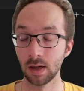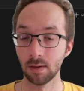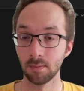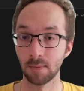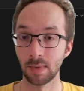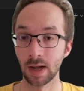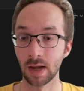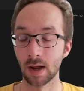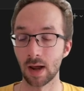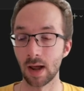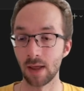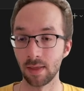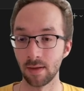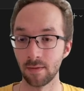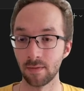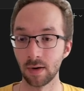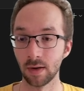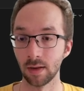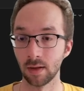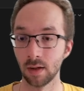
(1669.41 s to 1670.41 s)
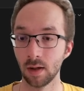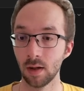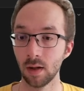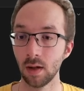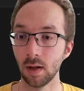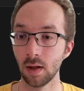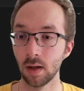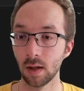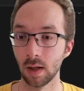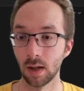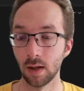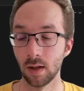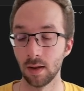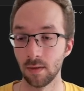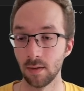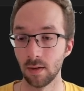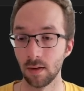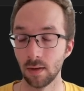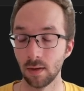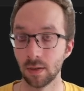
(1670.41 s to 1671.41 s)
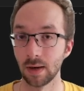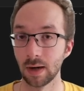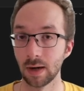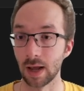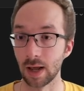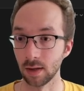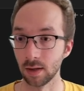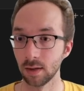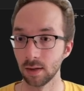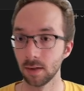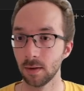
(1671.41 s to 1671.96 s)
by a different client.